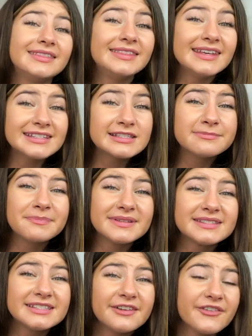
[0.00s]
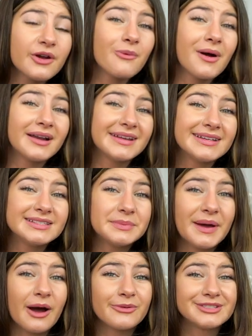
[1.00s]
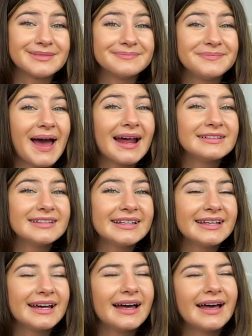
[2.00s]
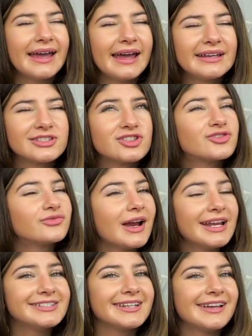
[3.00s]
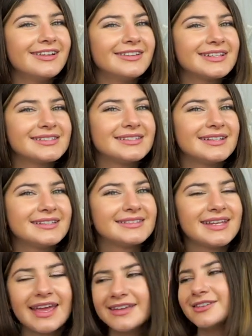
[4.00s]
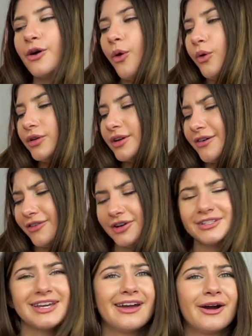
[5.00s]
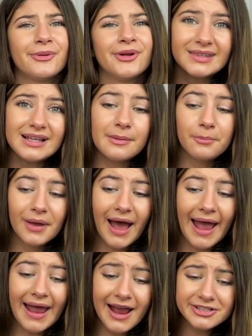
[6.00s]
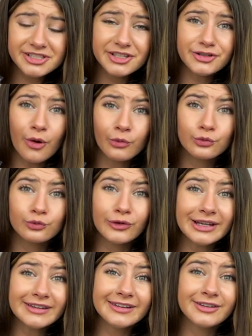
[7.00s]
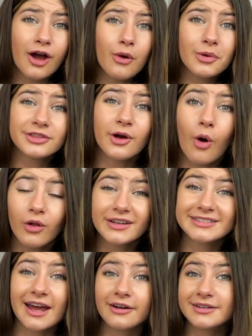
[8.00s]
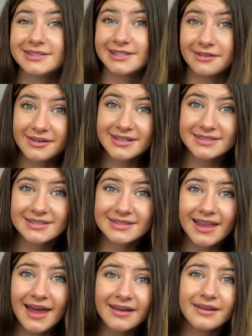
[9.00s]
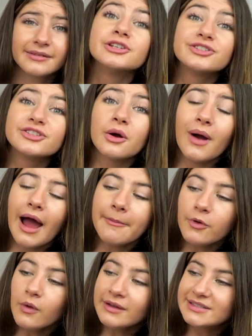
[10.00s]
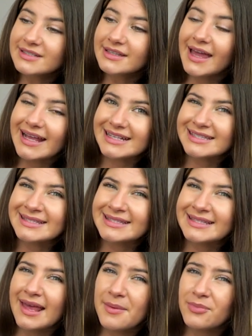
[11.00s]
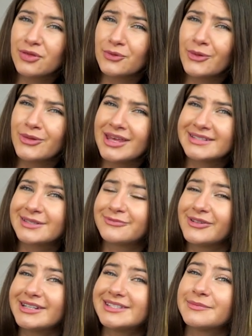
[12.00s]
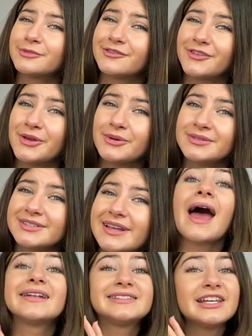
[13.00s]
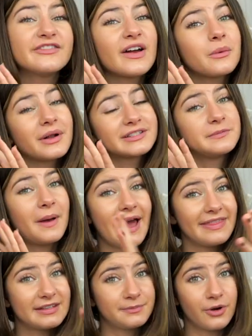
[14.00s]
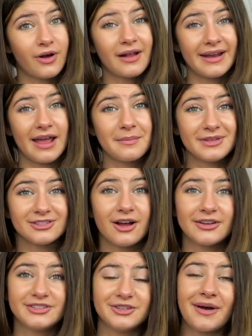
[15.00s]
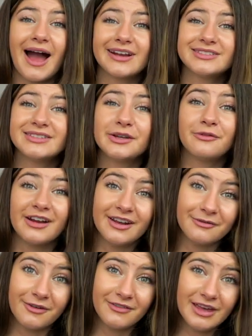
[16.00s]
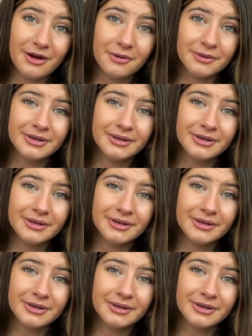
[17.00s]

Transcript: This specific one is about battling a strange illness that has taken hold of her town, but I actually don't really know what the whole entire series is like. So I'm going to like skim through this and read some reviews and see if I want to buy this book on Amazon to actually read and review.